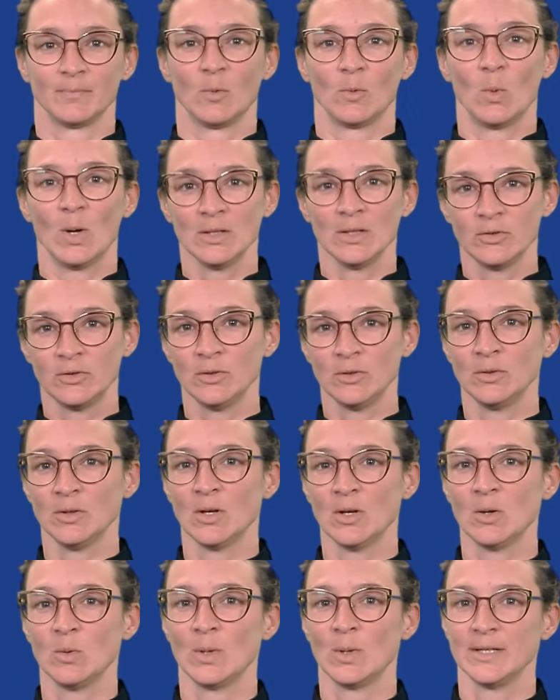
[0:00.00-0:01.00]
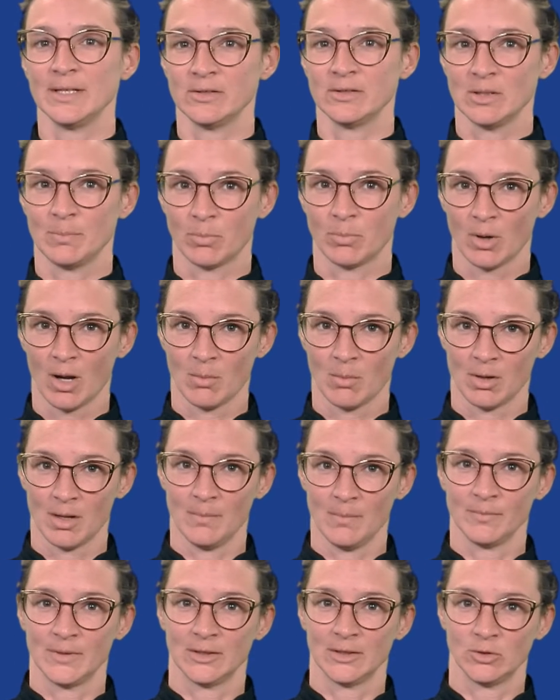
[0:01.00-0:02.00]
Once you know what is the
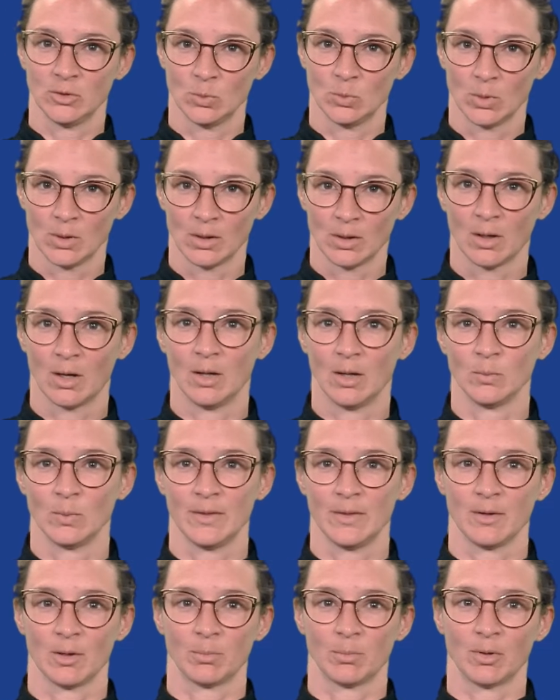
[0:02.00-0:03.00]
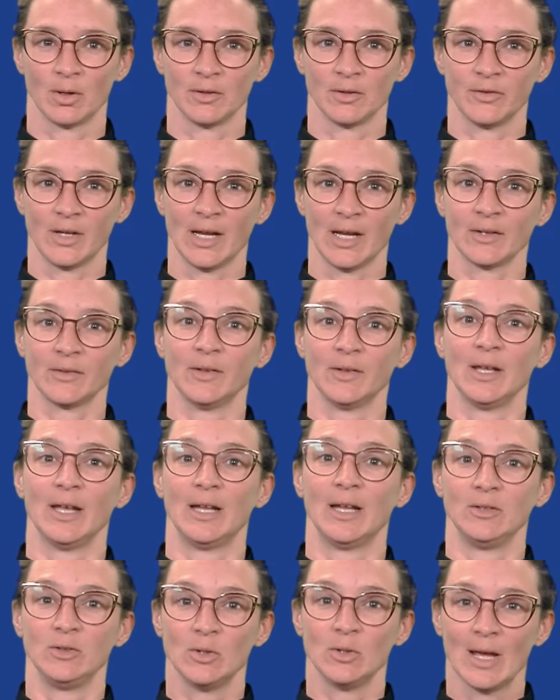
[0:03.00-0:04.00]
problem that you work on with your project
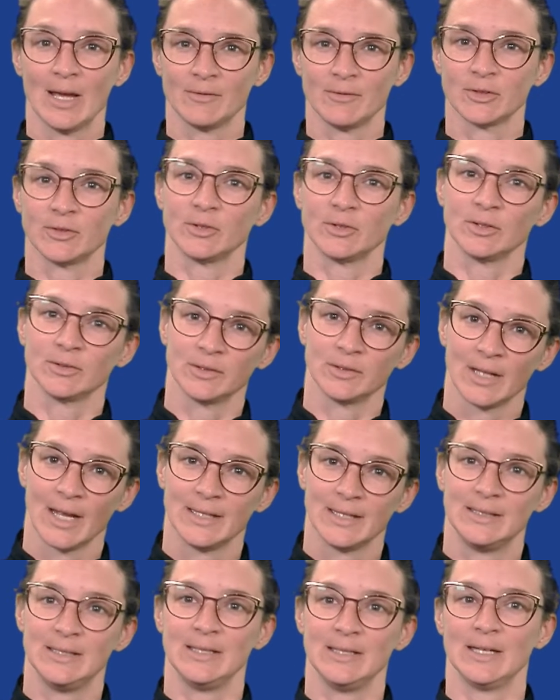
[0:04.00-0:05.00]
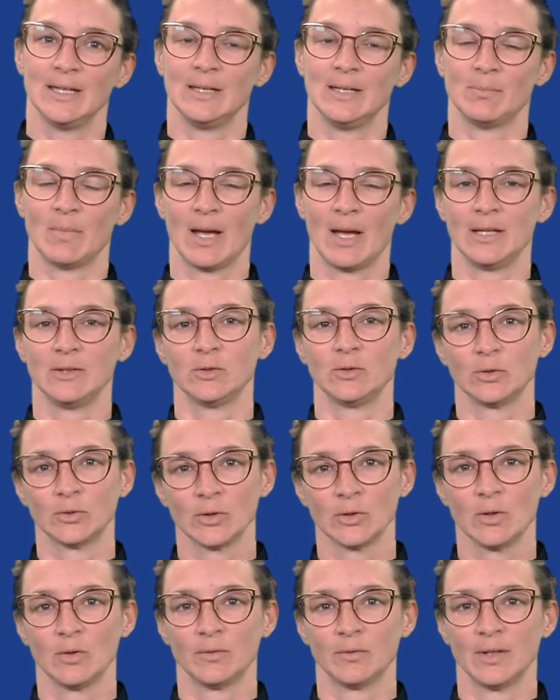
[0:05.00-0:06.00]
and you have a certain idea in mind to
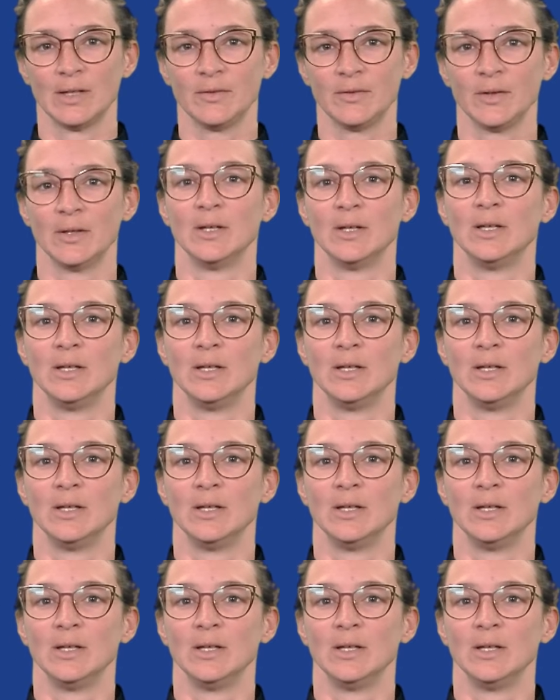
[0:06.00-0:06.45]
solve it,